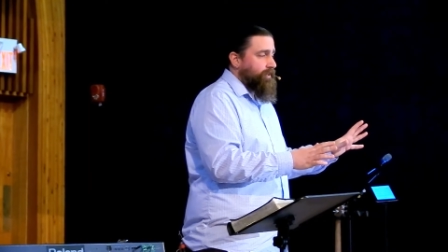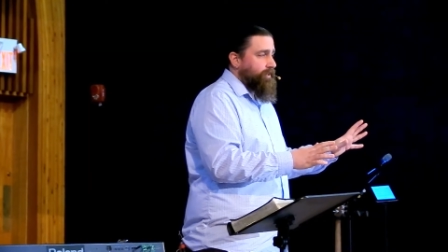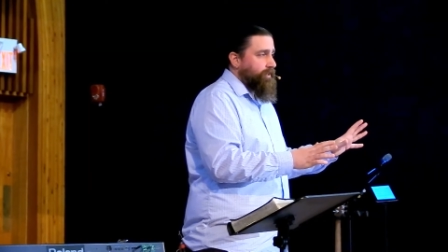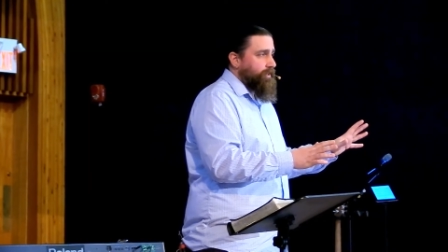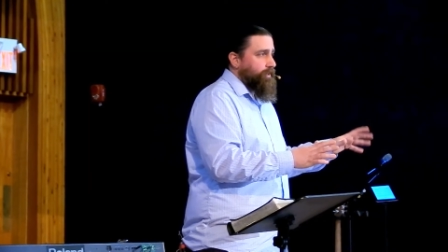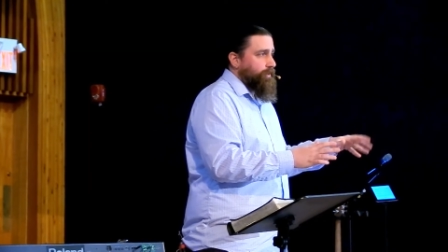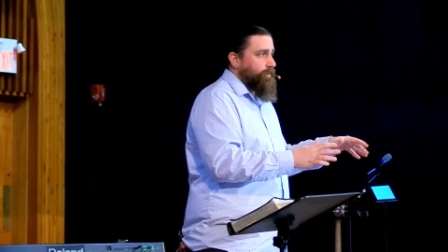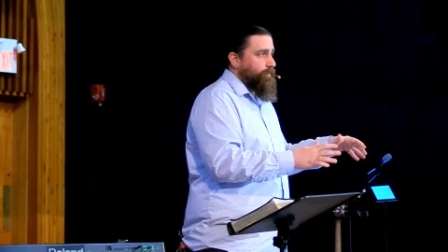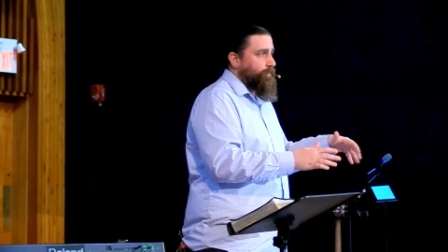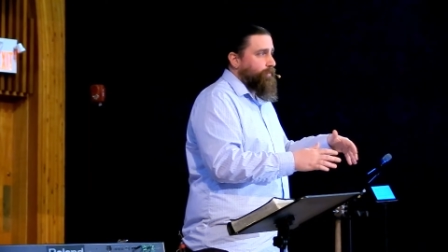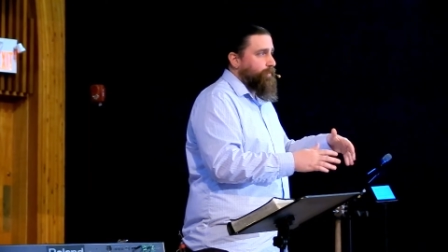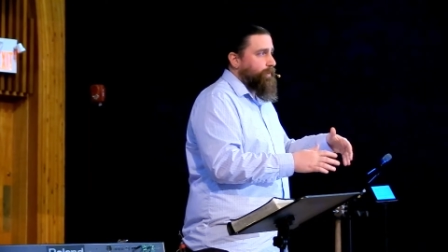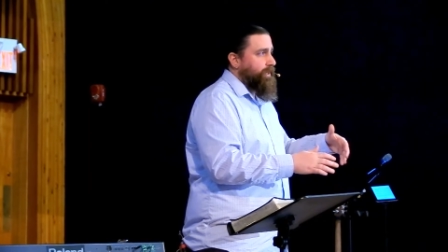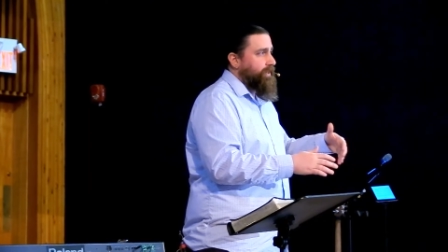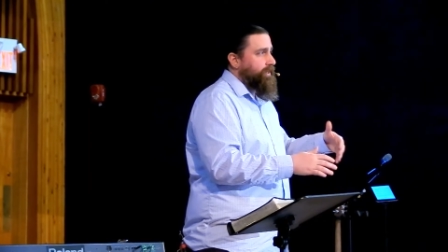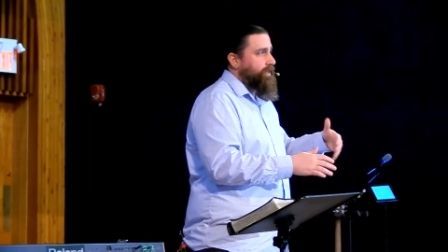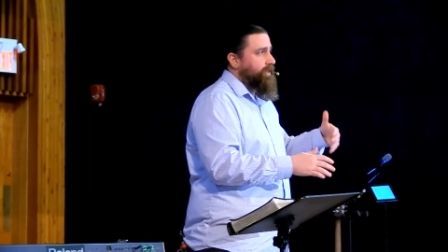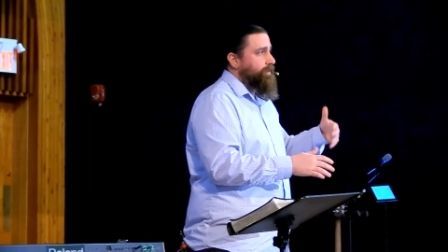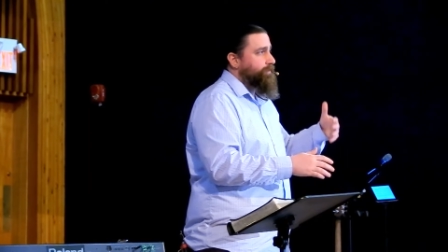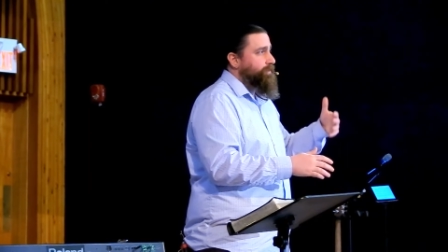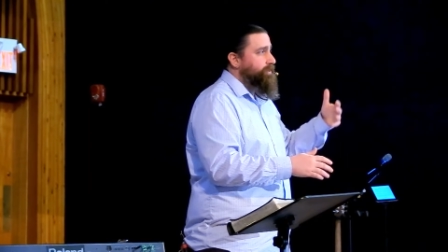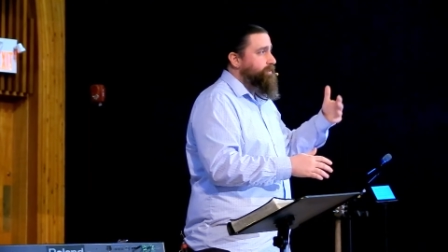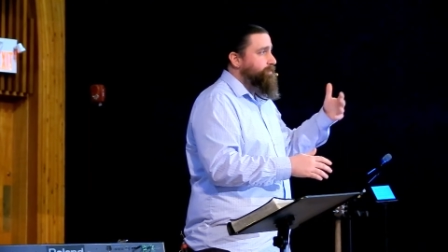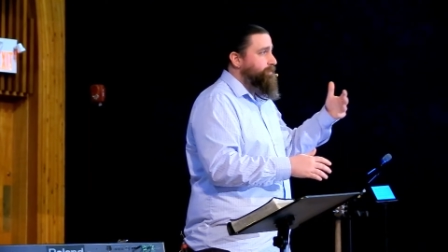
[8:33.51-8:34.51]
when
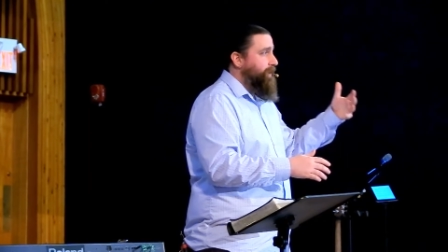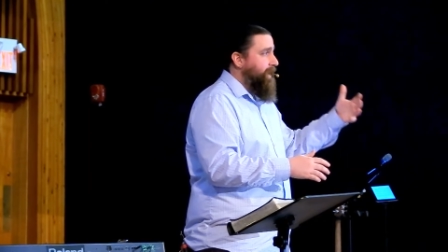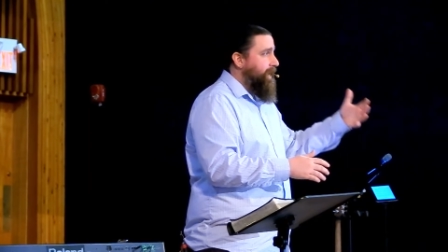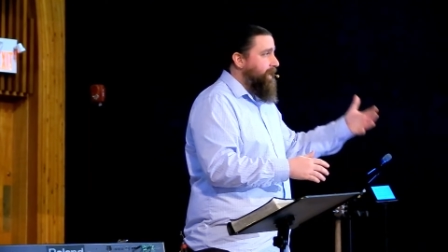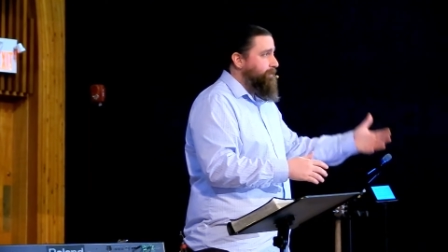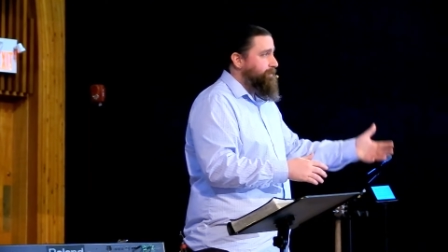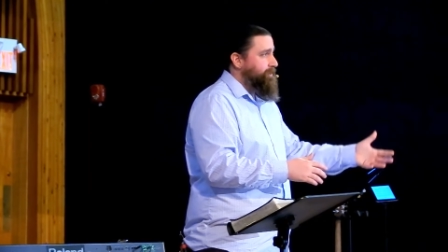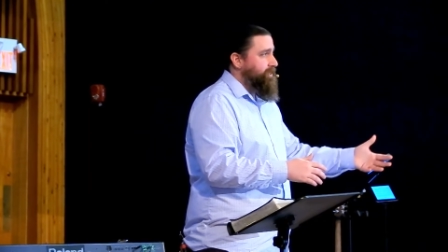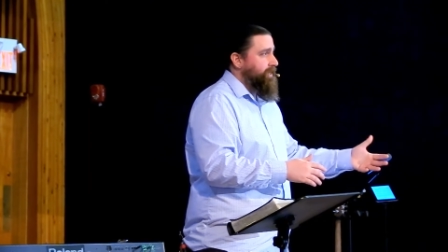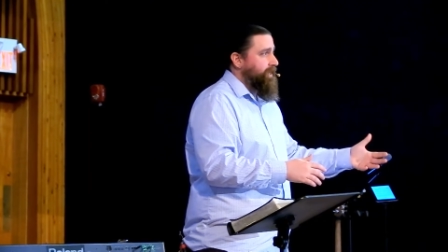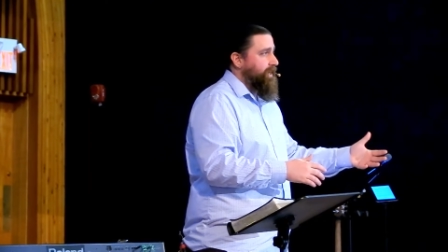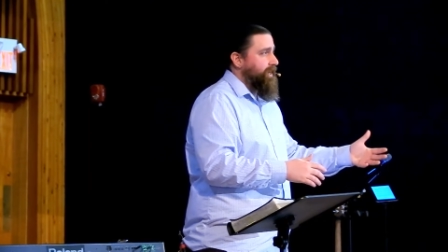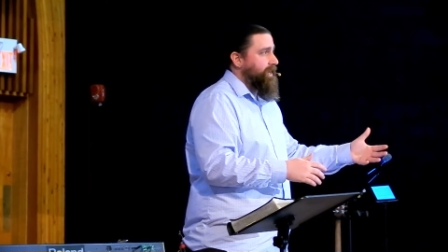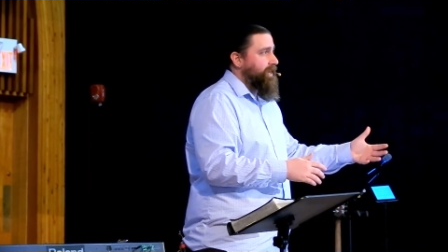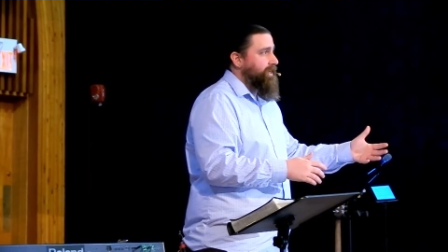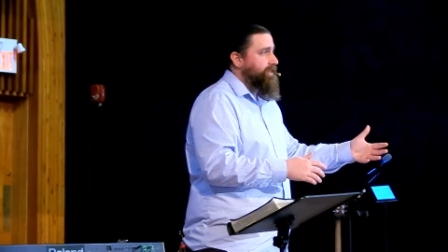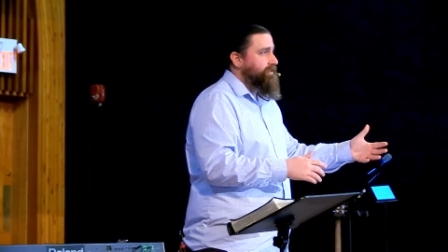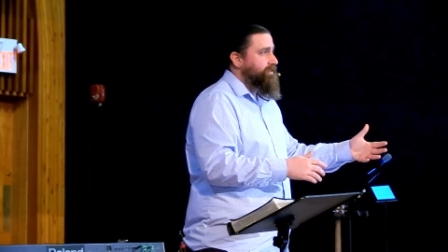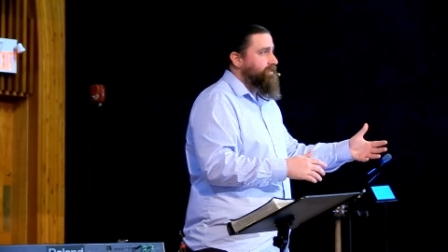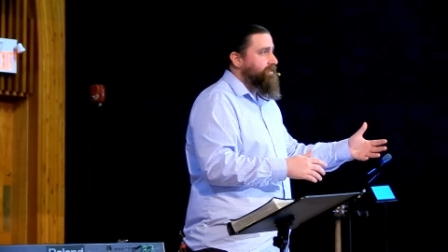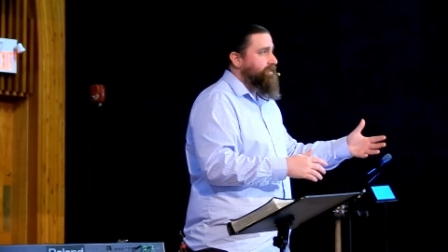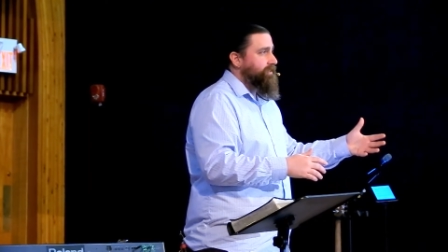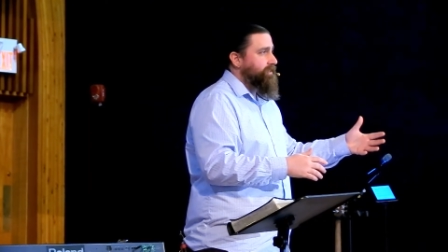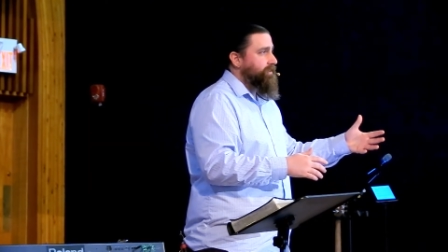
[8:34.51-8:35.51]
he was
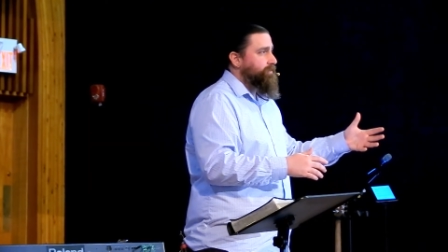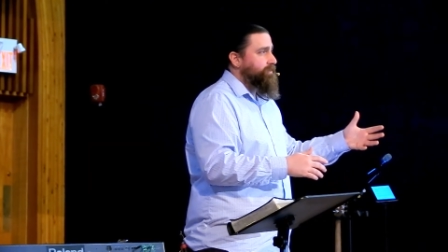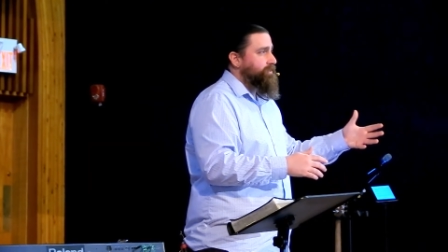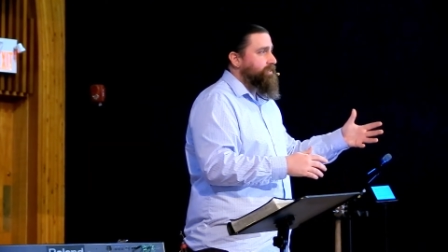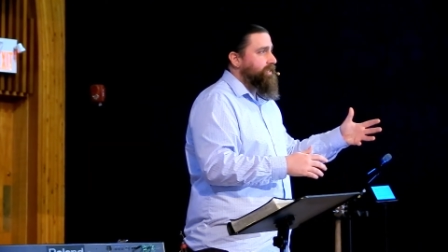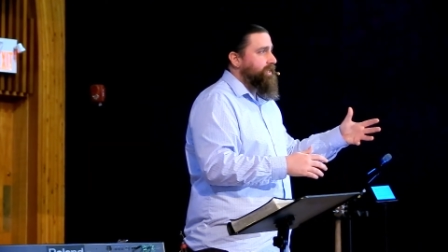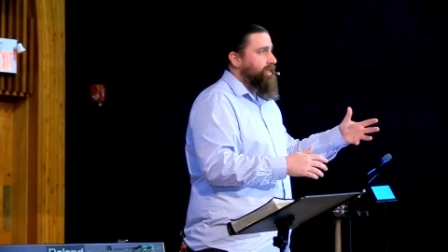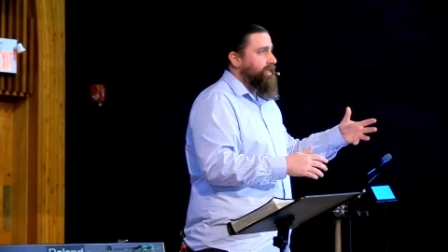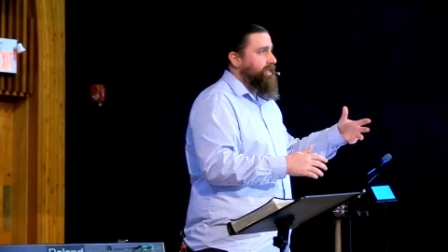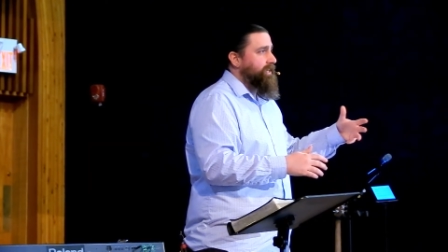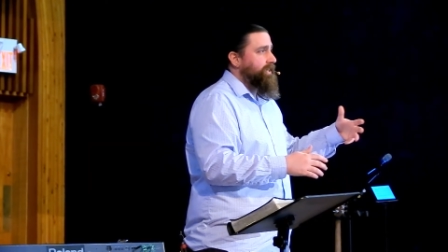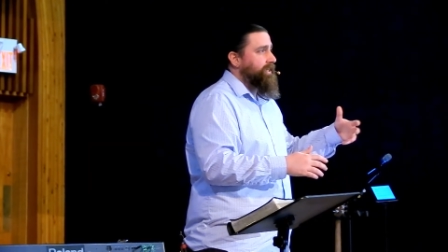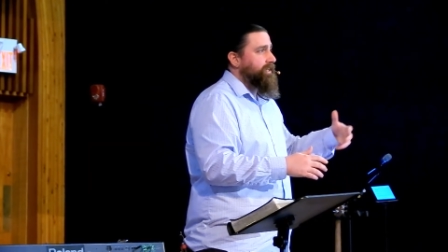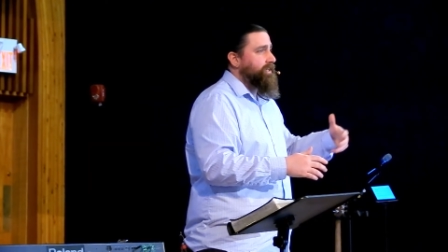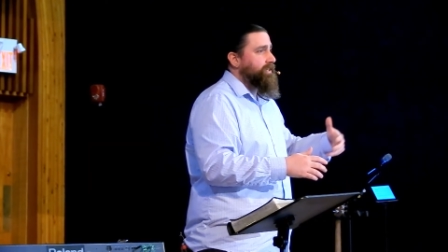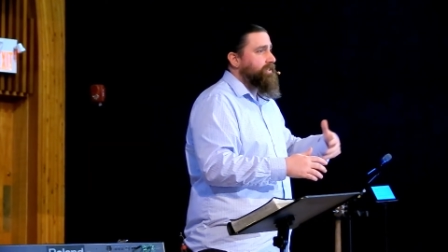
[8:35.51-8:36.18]
baptized, it was like he